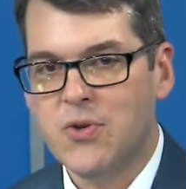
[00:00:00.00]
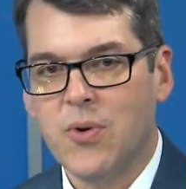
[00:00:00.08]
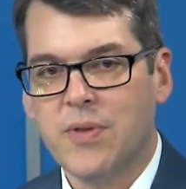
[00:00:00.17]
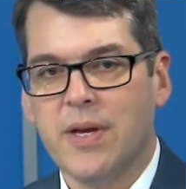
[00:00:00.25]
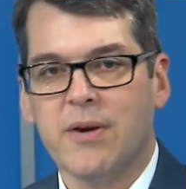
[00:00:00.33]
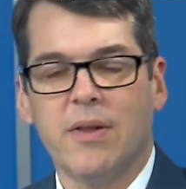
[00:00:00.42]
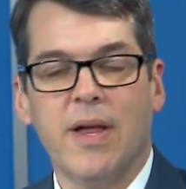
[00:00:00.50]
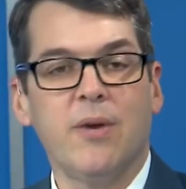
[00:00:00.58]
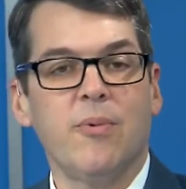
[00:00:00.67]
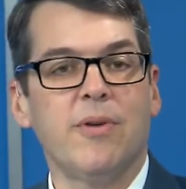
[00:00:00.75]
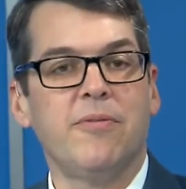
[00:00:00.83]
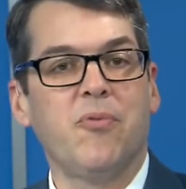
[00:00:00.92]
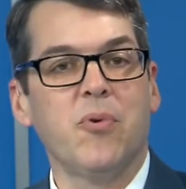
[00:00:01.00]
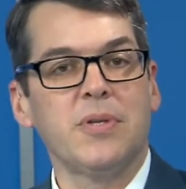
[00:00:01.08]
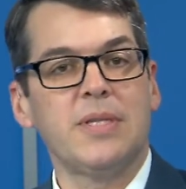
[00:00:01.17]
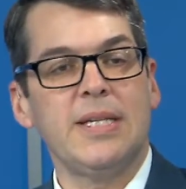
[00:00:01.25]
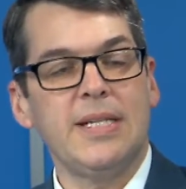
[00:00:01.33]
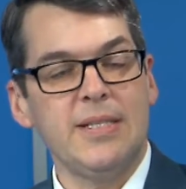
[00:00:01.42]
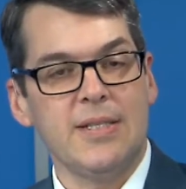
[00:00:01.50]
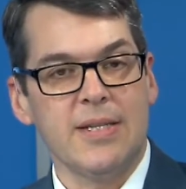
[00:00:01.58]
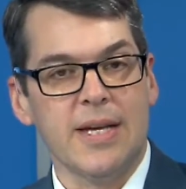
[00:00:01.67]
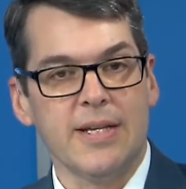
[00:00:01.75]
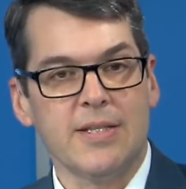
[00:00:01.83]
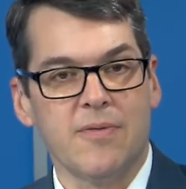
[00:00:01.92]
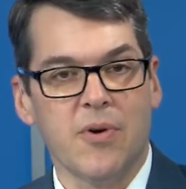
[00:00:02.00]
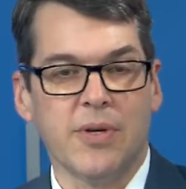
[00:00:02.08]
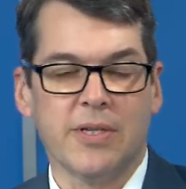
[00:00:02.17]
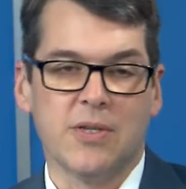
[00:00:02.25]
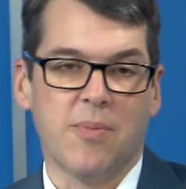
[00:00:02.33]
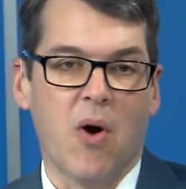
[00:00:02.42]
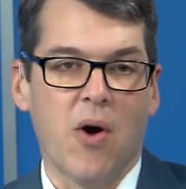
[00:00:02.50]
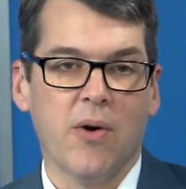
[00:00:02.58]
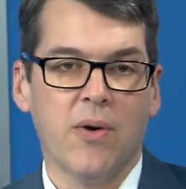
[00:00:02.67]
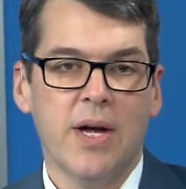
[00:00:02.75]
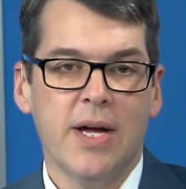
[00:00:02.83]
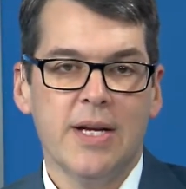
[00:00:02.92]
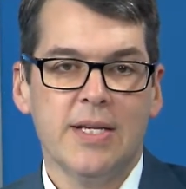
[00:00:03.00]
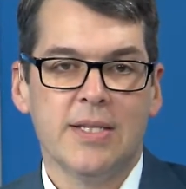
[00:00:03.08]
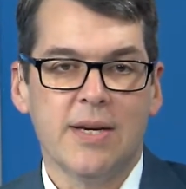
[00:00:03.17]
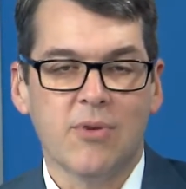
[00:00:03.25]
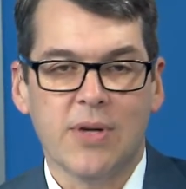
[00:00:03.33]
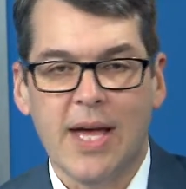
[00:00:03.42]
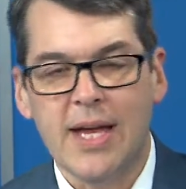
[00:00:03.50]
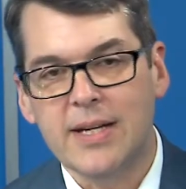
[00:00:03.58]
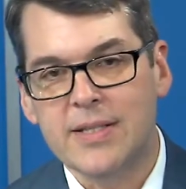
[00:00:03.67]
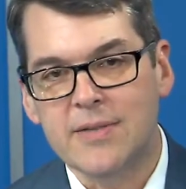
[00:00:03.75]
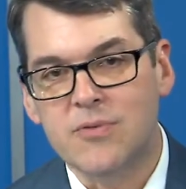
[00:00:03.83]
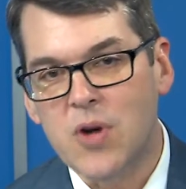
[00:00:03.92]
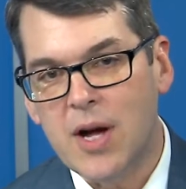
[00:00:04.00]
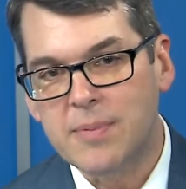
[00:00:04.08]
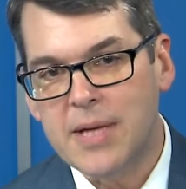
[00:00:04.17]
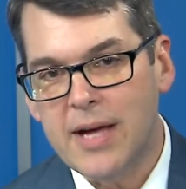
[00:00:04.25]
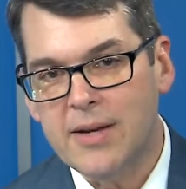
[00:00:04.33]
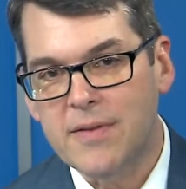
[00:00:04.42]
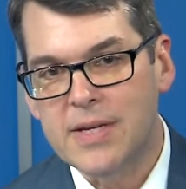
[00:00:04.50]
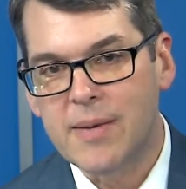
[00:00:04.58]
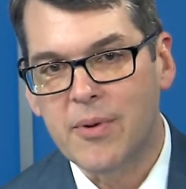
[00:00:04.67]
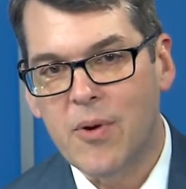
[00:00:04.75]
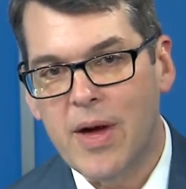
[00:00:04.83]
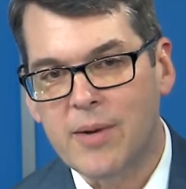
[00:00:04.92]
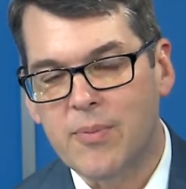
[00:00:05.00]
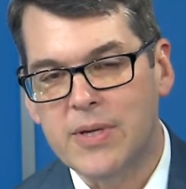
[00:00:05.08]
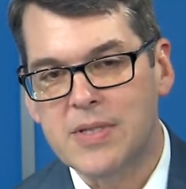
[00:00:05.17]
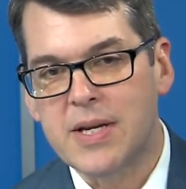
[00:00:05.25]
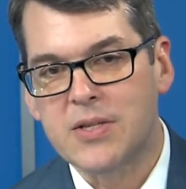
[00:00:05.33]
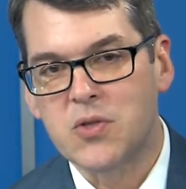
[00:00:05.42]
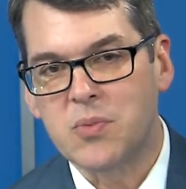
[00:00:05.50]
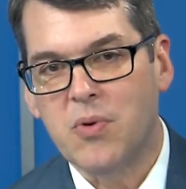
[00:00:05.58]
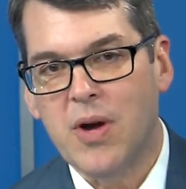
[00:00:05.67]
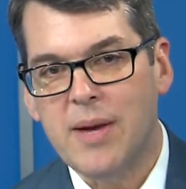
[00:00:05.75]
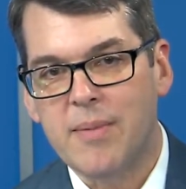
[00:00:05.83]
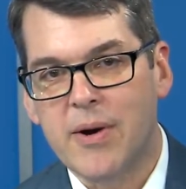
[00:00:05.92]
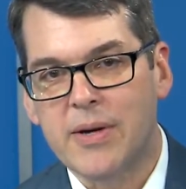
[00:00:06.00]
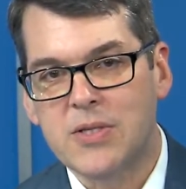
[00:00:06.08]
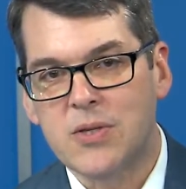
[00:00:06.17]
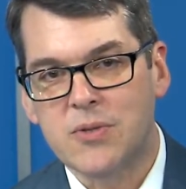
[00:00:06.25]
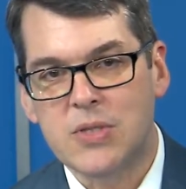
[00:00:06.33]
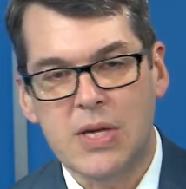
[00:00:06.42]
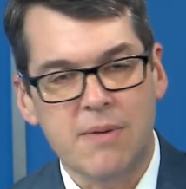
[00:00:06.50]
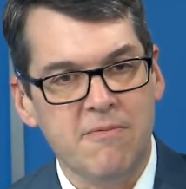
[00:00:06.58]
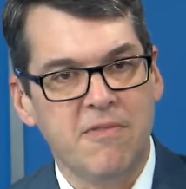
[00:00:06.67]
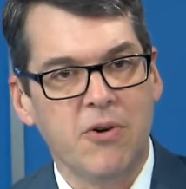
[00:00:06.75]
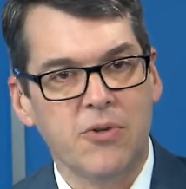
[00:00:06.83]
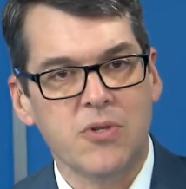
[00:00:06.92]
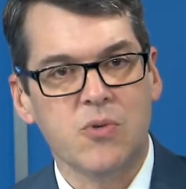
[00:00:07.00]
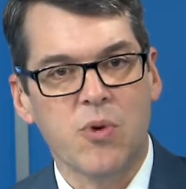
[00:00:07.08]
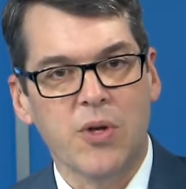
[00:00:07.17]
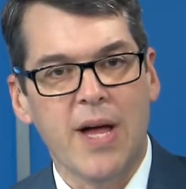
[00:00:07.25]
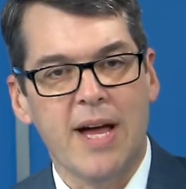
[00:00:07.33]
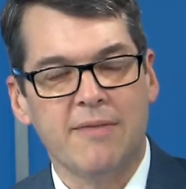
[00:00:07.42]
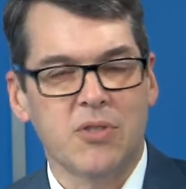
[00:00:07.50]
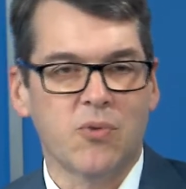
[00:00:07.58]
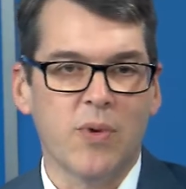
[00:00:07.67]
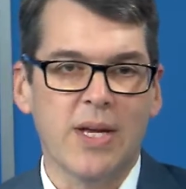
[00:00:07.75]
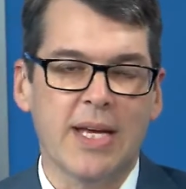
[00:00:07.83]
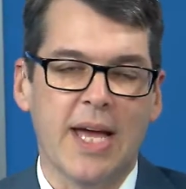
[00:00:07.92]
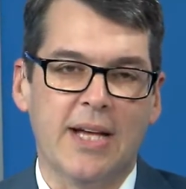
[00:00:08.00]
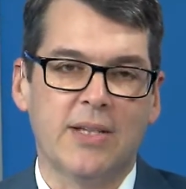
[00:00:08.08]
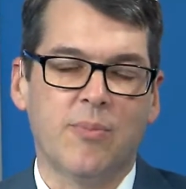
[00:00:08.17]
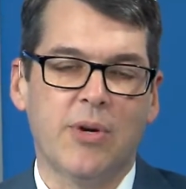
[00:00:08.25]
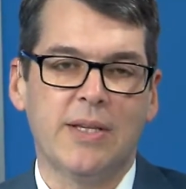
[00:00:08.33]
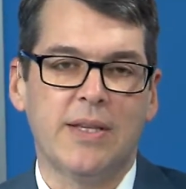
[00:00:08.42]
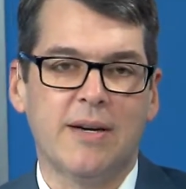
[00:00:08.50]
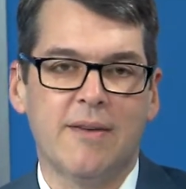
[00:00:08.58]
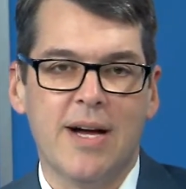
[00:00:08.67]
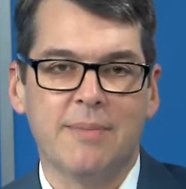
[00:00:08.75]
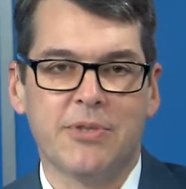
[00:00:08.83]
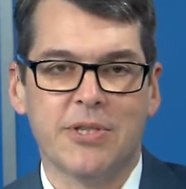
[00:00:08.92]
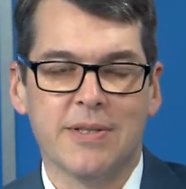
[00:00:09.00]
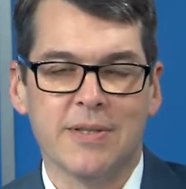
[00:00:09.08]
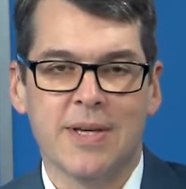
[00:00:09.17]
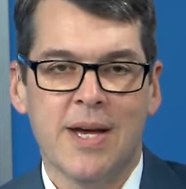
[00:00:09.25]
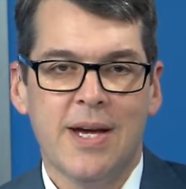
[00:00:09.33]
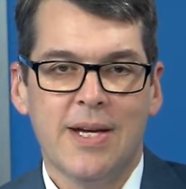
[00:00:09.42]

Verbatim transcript: North Carolina, one of 14 states voting tomorrow. Several candidates have dropped out of the Democratic presidential primary, so some voters will have to recalibrate their options.